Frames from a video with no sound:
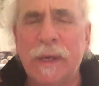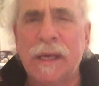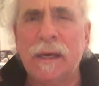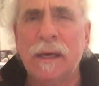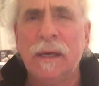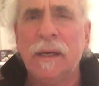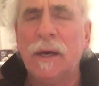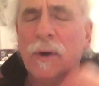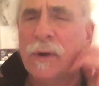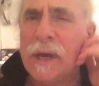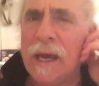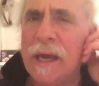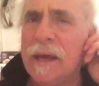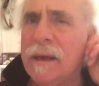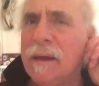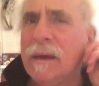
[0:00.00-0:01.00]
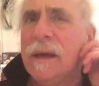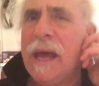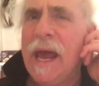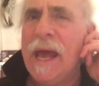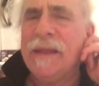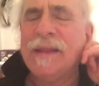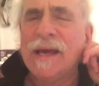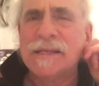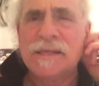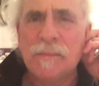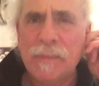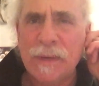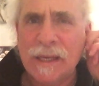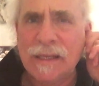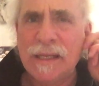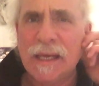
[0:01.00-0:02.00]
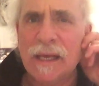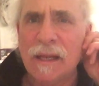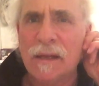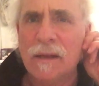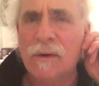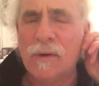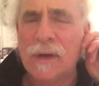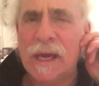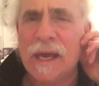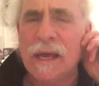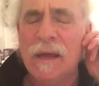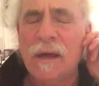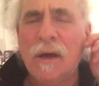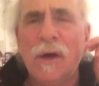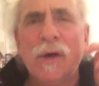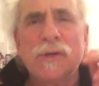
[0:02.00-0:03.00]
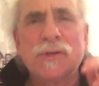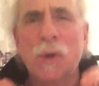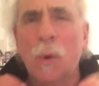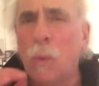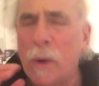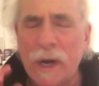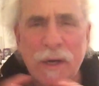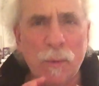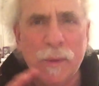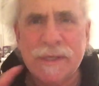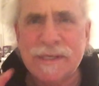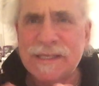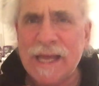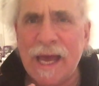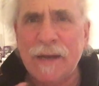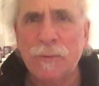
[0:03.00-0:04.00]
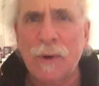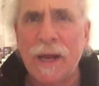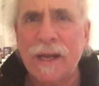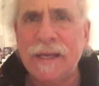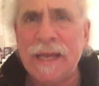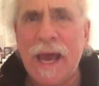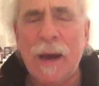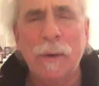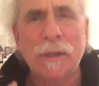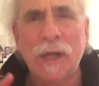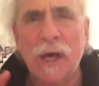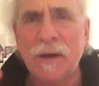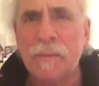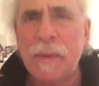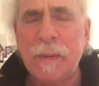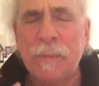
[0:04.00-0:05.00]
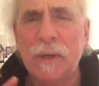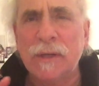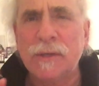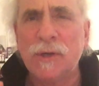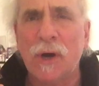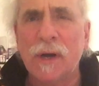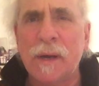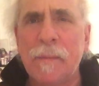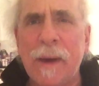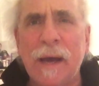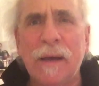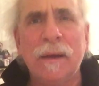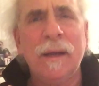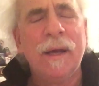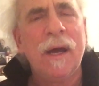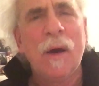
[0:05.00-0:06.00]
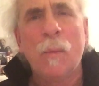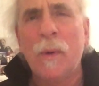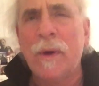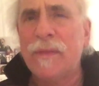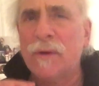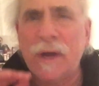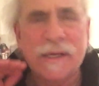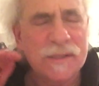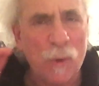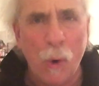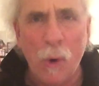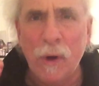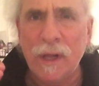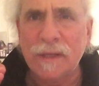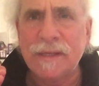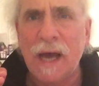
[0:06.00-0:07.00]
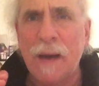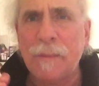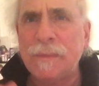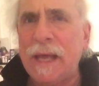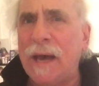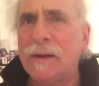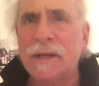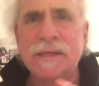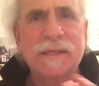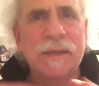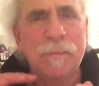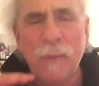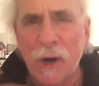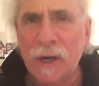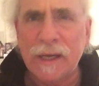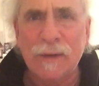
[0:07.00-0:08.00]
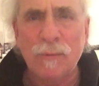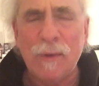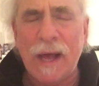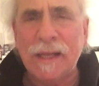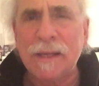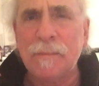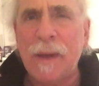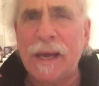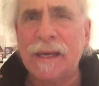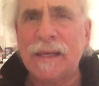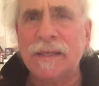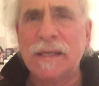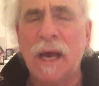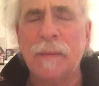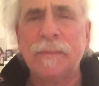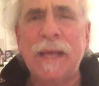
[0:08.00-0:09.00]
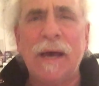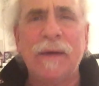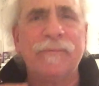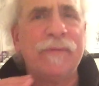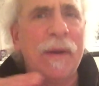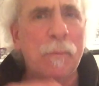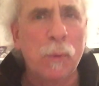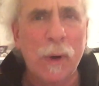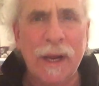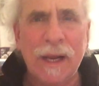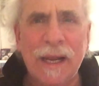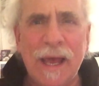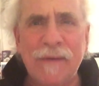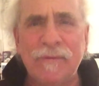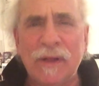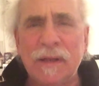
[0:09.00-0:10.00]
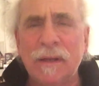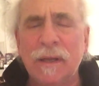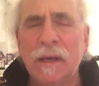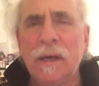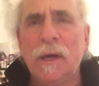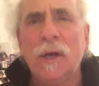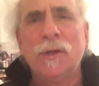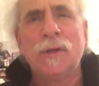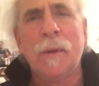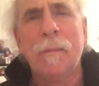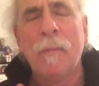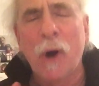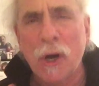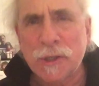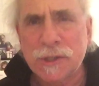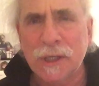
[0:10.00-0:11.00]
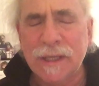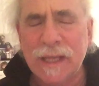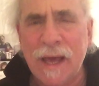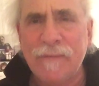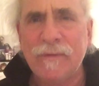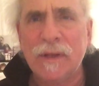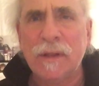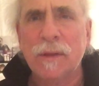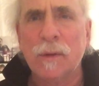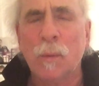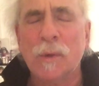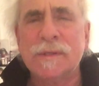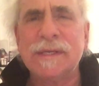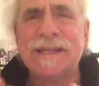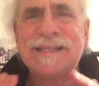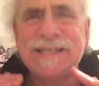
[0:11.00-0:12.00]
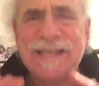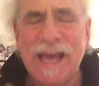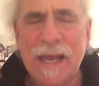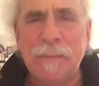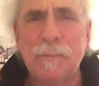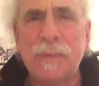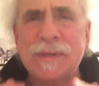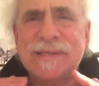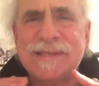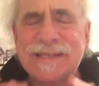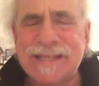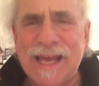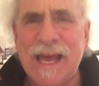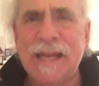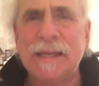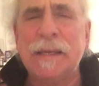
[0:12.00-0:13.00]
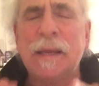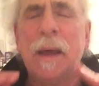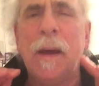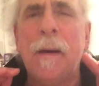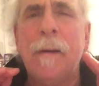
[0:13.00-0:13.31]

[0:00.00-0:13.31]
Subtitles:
week. Okay. And that's a big deal, okay? So where do we stand right now? A lot of people are talking about whether as oil topped out, as the market rallied back and topped out, February 11th to March 11th was a 10%